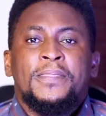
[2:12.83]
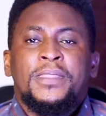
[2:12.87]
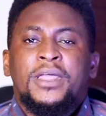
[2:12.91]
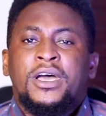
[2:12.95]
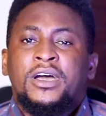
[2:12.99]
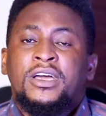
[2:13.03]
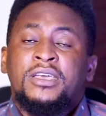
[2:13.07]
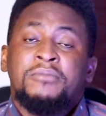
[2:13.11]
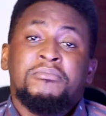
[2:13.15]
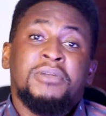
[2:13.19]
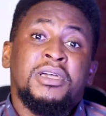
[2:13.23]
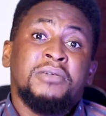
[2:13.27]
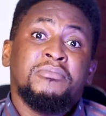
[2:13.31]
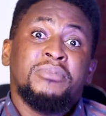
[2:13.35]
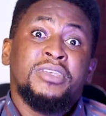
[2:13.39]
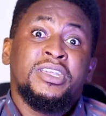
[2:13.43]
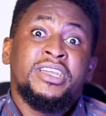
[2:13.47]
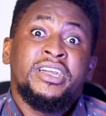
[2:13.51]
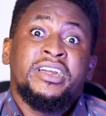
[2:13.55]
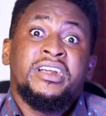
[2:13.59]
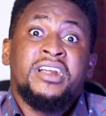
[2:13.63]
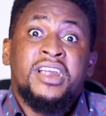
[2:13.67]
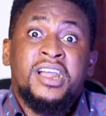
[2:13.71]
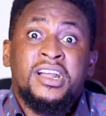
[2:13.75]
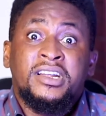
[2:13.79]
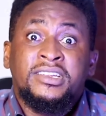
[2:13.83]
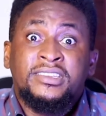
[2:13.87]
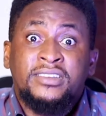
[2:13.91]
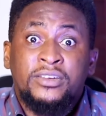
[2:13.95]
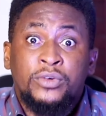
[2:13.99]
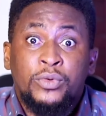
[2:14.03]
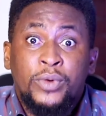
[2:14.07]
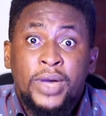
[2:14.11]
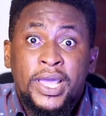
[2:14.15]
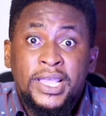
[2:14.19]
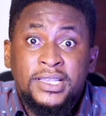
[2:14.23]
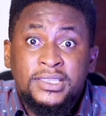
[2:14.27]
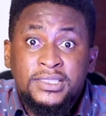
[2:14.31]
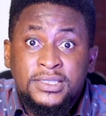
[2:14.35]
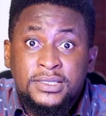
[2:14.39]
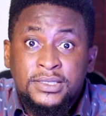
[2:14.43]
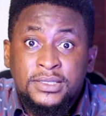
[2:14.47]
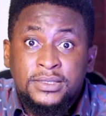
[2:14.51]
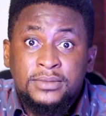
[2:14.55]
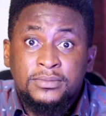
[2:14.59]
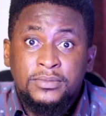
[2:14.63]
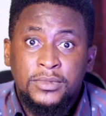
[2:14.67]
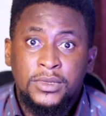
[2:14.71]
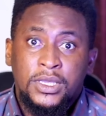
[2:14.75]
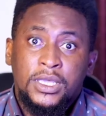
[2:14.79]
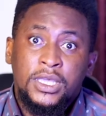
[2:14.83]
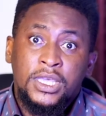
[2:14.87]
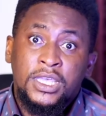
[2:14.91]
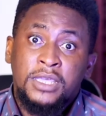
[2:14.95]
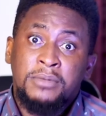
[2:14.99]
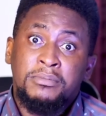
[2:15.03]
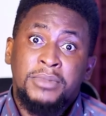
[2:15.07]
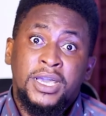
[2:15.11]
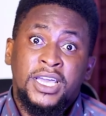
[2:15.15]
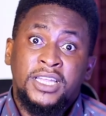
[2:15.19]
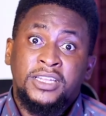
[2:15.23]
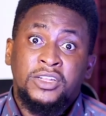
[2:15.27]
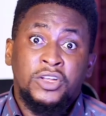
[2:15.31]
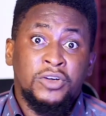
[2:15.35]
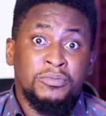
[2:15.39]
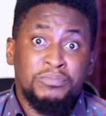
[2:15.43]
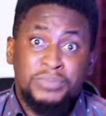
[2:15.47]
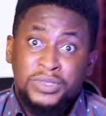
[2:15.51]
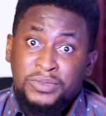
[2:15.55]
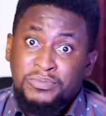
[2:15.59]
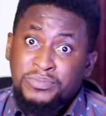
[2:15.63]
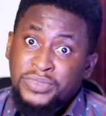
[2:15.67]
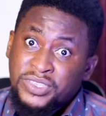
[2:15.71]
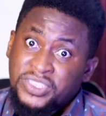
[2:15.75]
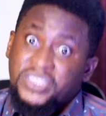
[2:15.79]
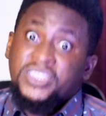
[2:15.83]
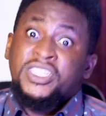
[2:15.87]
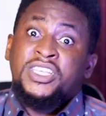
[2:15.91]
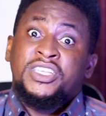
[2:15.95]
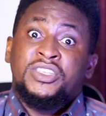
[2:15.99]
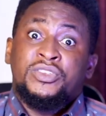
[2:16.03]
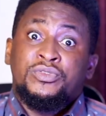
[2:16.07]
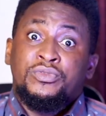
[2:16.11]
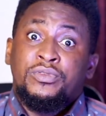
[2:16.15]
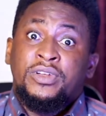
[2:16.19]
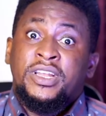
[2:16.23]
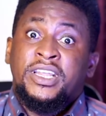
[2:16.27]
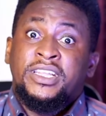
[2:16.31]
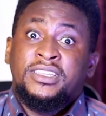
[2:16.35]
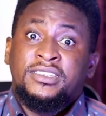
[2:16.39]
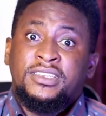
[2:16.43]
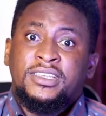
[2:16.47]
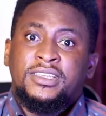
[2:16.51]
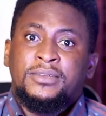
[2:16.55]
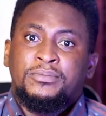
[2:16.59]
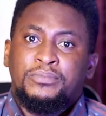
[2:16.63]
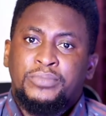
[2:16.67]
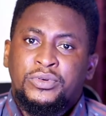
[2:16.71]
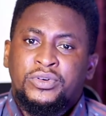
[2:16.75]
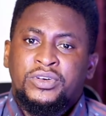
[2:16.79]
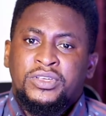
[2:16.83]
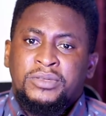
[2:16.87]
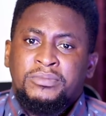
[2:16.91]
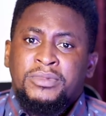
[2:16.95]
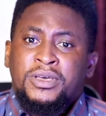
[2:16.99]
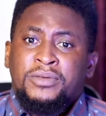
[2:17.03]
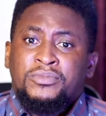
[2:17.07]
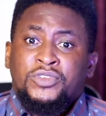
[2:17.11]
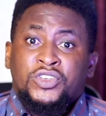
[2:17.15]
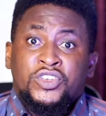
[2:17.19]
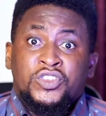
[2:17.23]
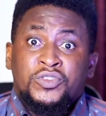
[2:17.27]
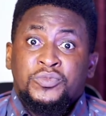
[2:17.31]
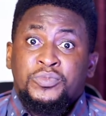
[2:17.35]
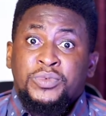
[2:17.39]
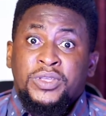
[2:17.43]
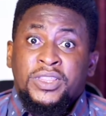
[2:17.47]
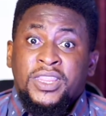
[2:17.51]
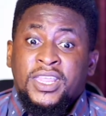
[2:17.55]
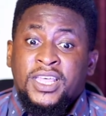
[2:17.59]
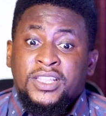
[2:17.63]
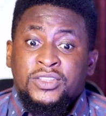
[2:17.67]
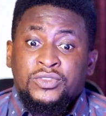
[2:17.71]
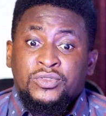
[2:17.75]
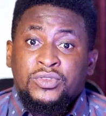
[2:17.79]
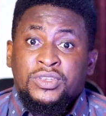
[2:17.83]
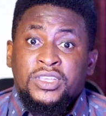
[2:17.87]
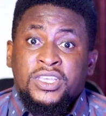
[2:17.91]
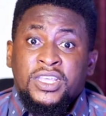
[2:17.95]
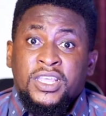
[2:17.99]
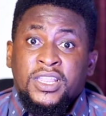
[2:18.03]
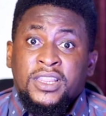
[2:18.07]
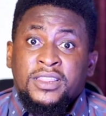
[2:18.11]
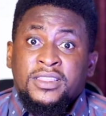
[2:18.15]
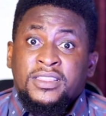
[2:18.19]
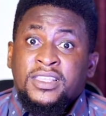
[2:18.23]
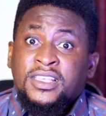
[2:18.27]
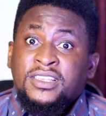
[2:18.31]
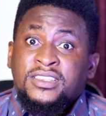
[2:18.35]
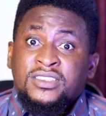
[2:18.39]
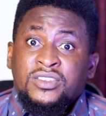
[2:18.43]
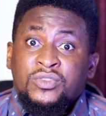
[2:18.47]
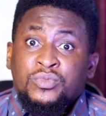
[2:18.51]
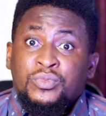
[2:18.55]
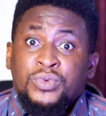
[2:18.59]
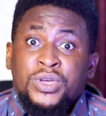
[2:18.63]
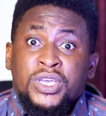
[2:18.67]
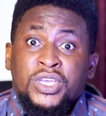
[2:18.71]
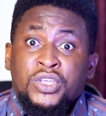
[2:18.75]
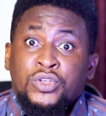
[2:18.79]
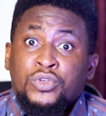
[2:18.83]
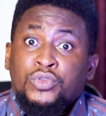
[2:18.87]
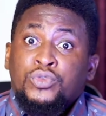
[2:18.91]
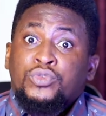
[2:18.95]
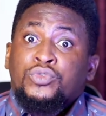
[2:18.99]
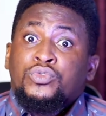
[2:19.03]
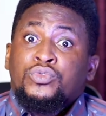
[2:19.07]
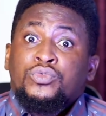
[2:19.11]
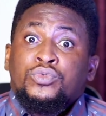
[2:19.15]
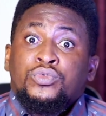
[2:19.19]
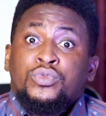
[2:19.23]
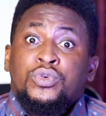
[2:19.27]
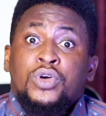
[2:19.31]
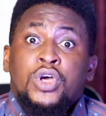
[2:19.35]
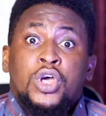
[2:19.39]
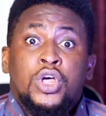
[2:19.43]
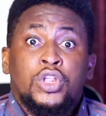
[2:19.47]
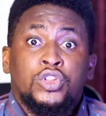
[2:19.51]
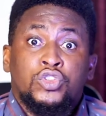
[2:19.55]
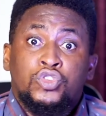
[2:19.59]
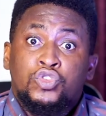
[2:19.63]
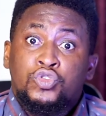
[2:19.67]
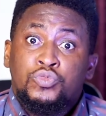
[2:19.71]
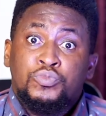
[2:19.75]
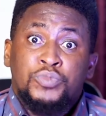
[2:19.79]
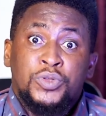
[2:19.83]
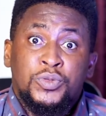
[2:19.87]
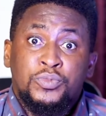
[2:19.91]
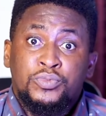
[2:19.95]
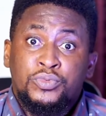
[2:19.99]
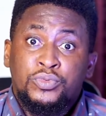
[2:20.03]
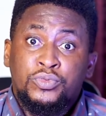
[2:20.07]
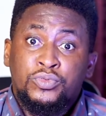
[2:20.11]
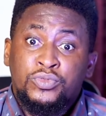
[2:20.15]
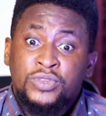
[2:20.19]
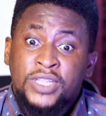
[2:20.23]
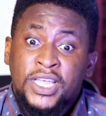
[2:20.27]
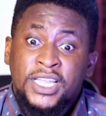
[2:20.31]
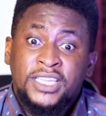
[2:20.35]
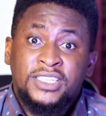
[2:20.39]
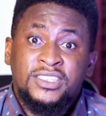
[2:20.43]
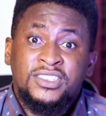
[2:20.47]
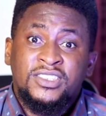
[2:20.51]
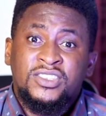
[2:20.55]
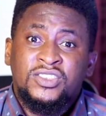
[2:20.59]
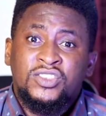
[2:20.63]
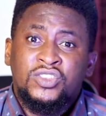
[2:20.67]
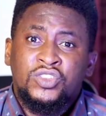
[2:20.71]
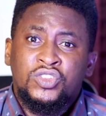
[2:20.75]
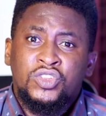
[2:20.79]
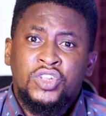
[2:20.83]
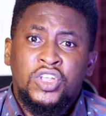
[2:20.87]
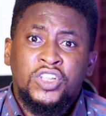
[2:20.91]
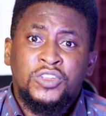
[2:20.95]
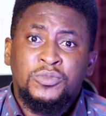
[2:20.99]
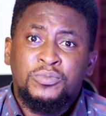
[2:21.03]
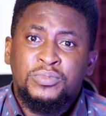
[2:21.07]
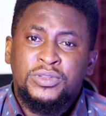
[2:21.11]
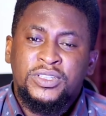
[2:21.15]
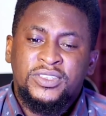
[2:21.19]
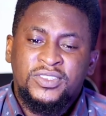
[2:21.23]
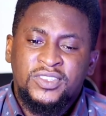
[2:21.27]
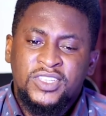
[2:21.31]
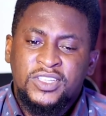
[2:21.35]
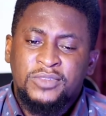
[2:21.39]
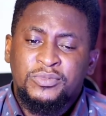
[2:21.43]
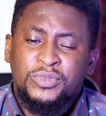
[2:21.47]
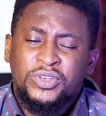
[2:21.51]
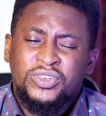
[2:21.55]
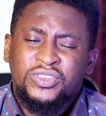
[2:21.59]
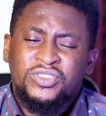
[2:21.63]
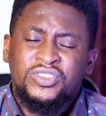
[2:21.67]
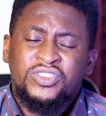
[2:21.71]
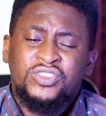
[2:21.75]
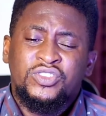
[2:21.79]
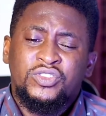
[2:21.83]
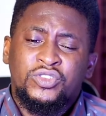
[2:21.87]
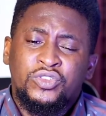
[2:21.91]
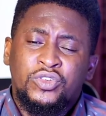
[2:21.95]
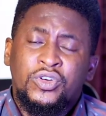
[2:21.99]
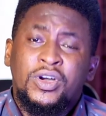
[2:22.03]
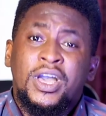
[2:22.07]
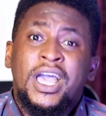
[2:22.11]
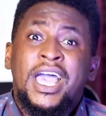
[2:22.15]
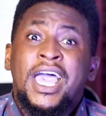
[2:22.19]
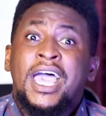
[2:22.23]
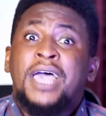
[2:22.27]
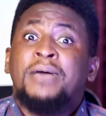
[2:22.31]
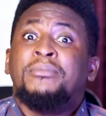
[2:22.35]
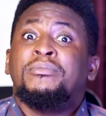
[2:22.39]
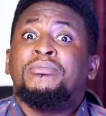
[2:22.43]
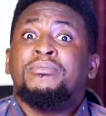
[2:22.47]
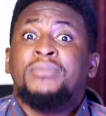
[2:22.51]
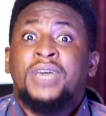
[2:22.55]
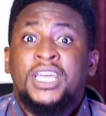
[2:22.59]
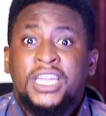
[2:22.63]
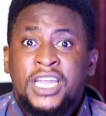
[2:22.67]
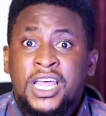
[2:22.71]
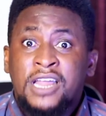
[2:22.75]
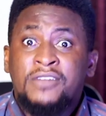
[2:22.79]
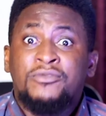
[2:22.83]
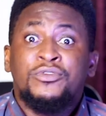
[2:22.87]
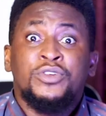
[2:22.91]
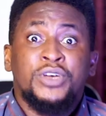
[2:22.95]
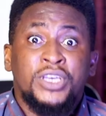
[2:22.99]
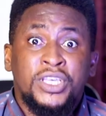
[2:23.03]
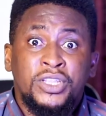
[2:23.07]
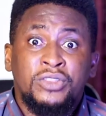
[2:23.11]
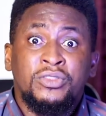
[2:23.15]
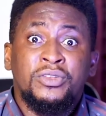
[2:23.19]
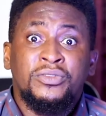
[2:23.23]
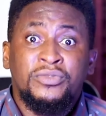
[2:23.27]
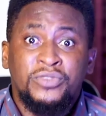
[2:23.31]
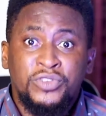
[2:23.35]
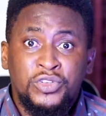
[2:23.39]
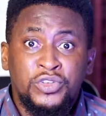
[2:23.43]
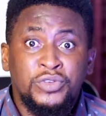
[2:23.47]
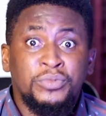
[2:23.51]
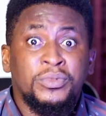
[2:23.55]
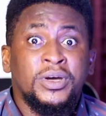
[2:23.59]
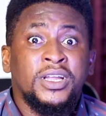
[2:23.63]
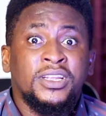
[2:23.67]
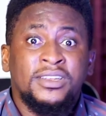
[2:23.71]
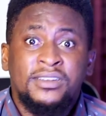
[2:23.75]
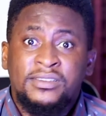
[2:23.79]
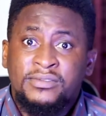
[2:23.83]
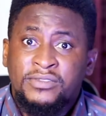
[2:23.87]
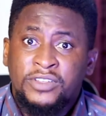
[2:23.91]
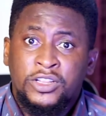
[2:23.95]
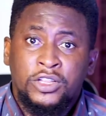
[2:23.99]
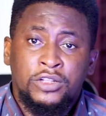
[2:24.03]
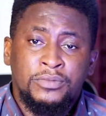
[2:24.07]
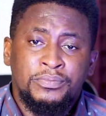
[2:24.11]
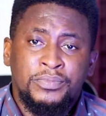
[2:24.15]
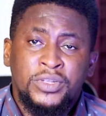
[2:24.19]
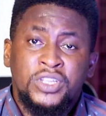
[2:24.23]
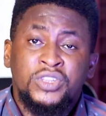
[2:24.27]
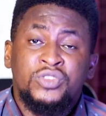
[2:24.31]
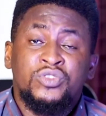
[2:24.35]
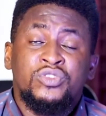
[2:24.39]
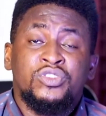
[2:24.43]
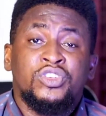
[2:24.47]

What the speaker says: Now, it might be character wise, it might not be business related, but it might just be that, okay, there's a way you do to people that is not pleasant, because, you know, I'm an advocate of human development.